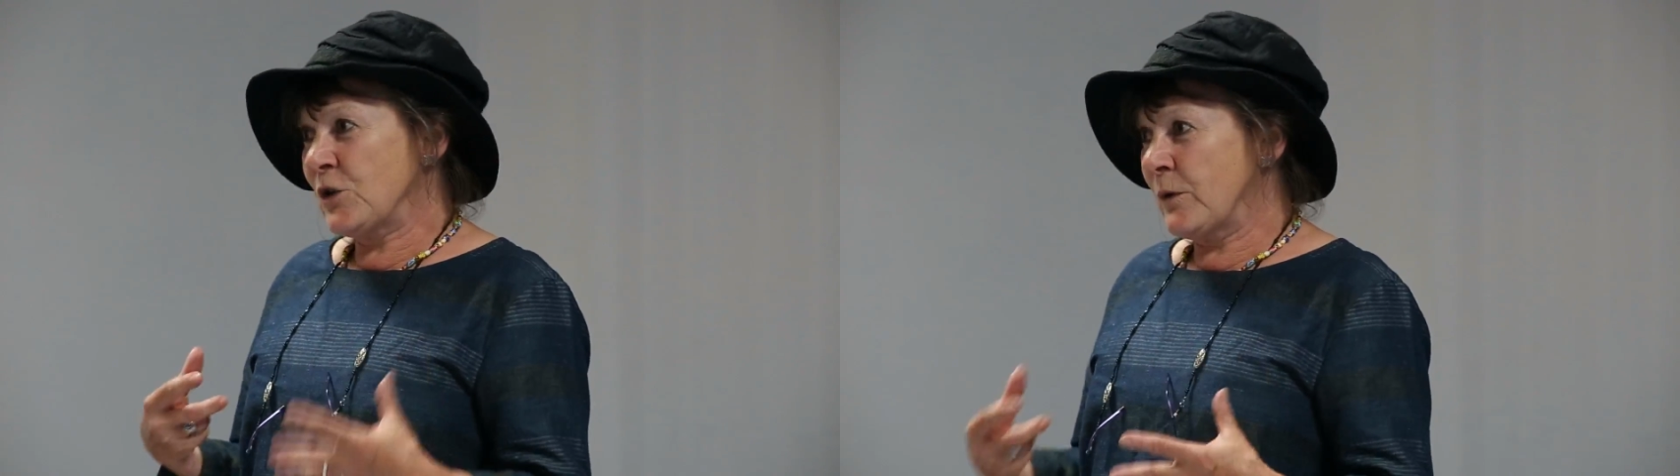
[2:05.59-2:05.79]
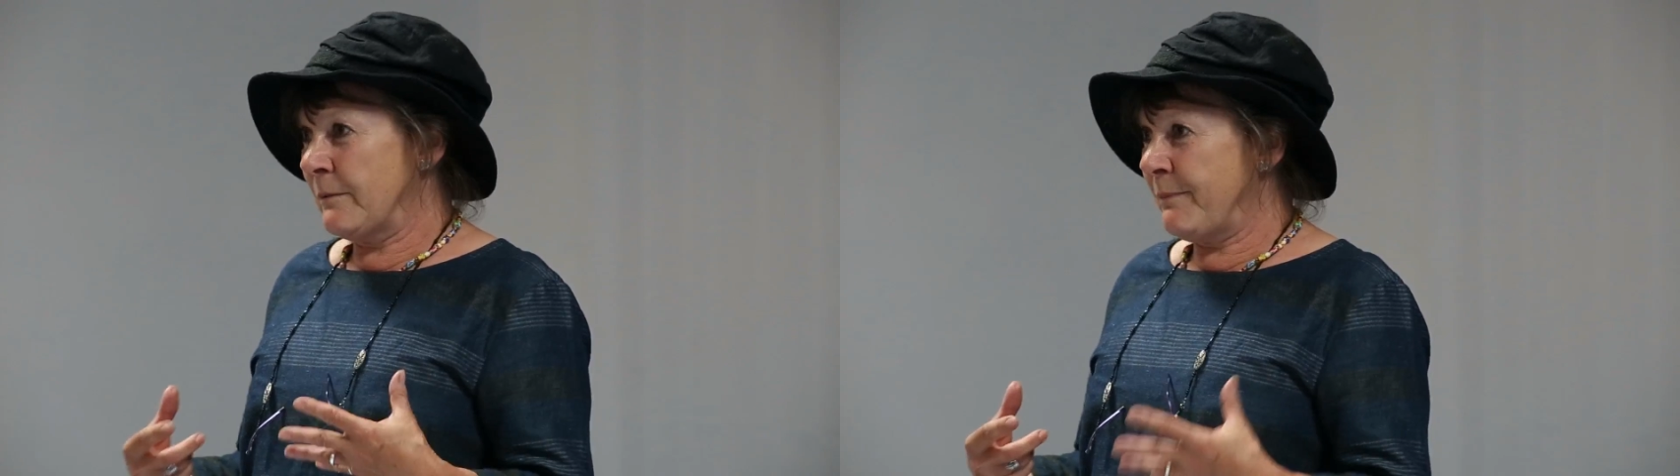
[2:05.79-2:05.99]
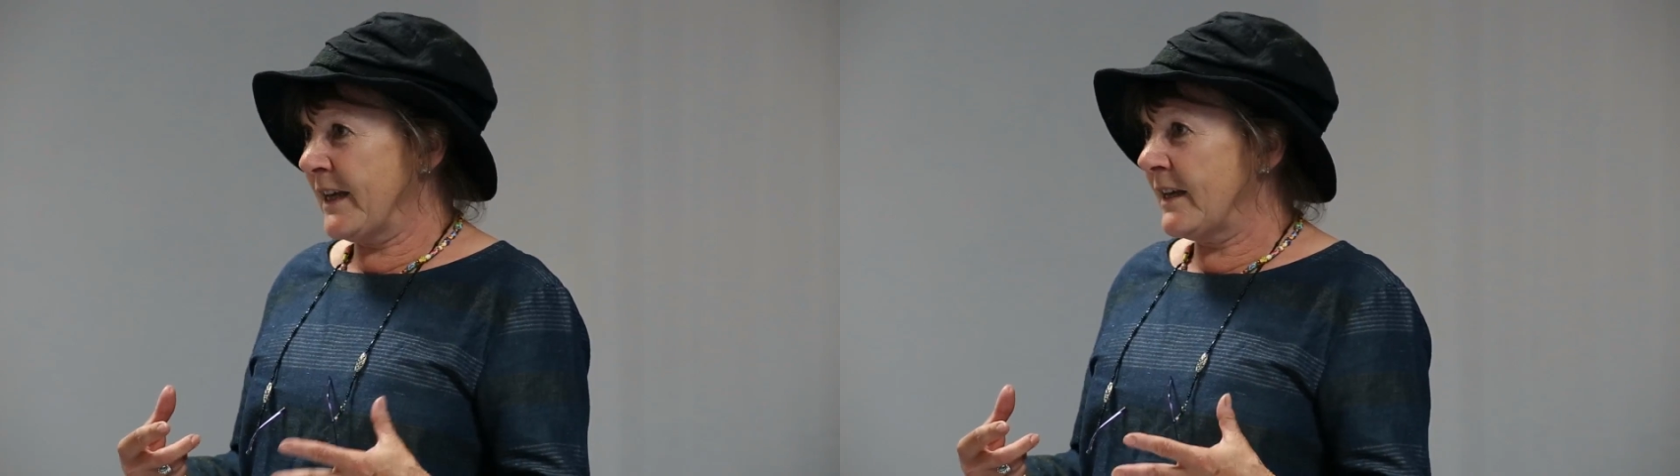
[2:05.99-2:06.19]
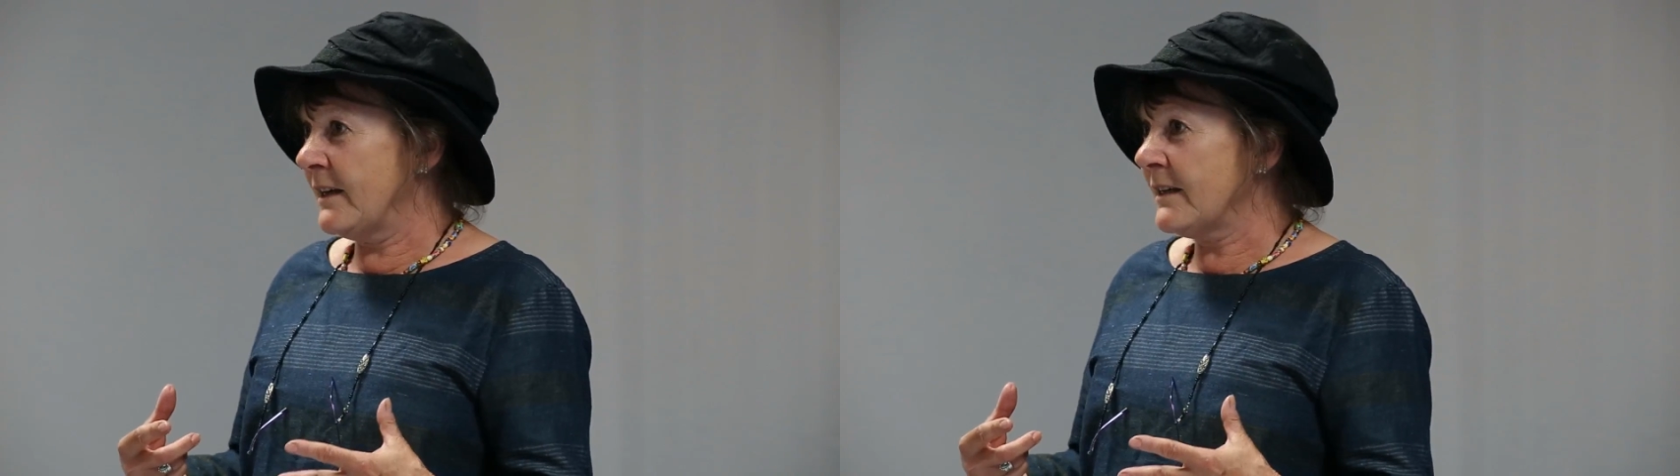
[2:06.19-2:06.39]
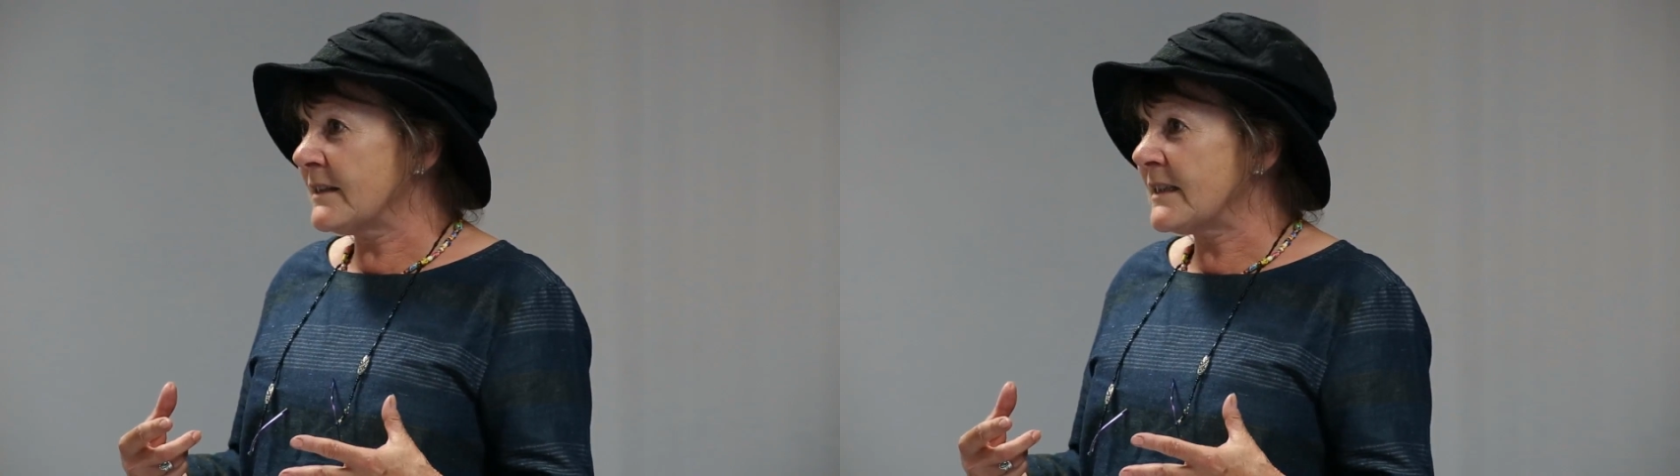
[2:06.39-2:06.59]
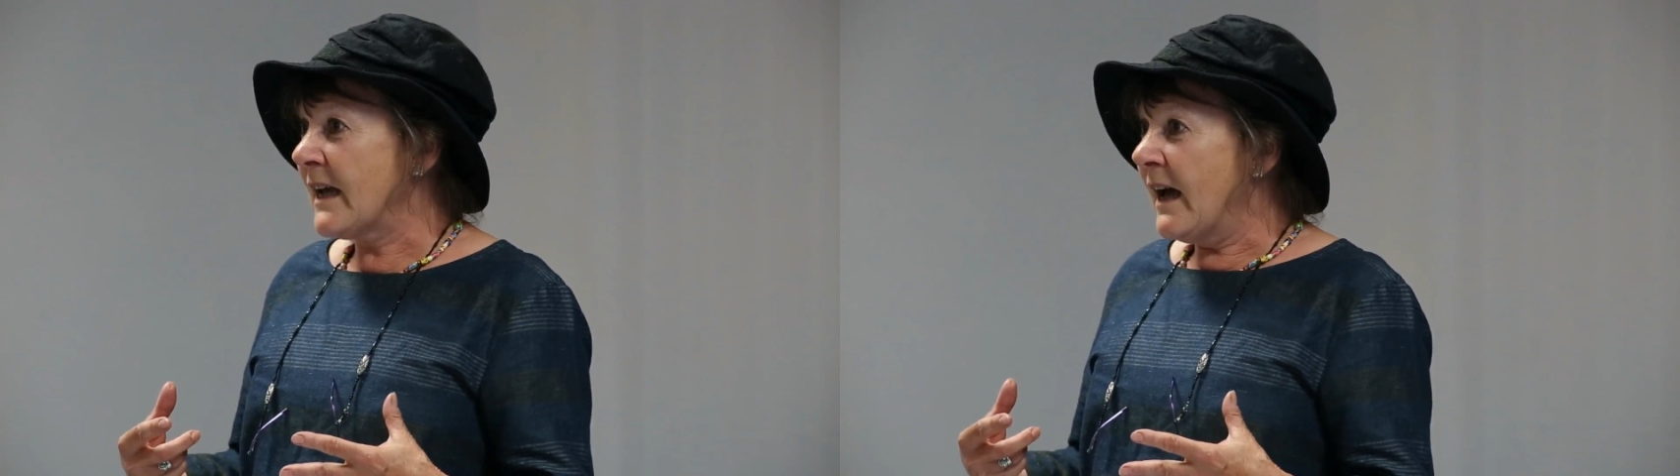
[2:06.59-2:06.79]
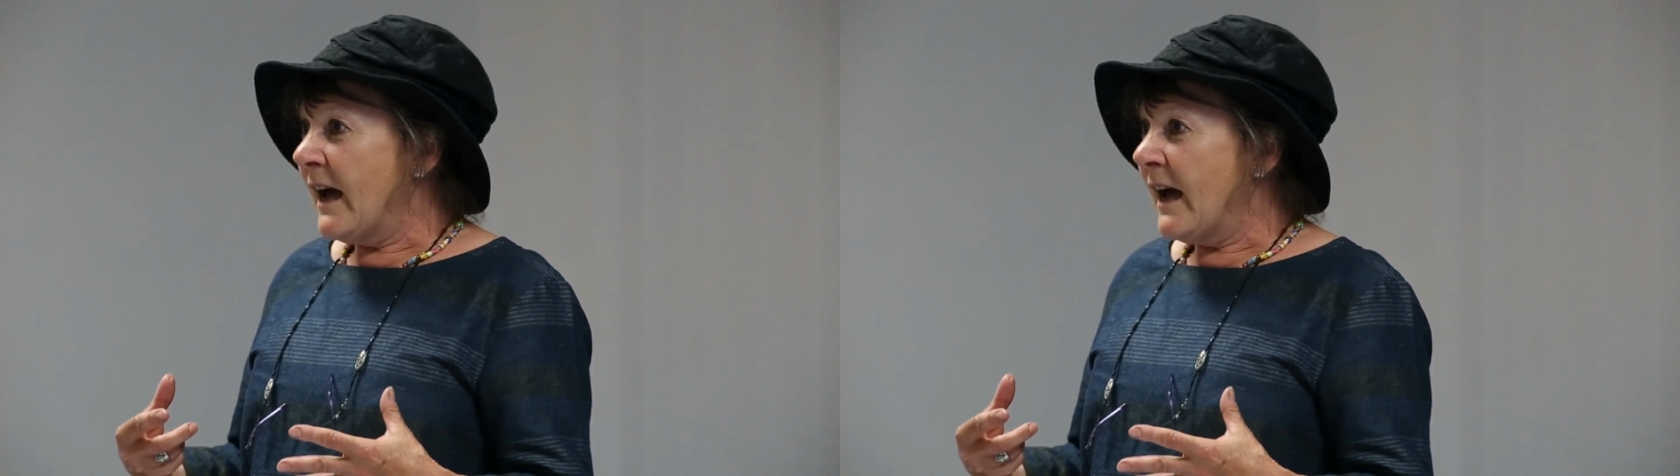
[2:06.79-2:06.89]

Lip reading: to unpick it,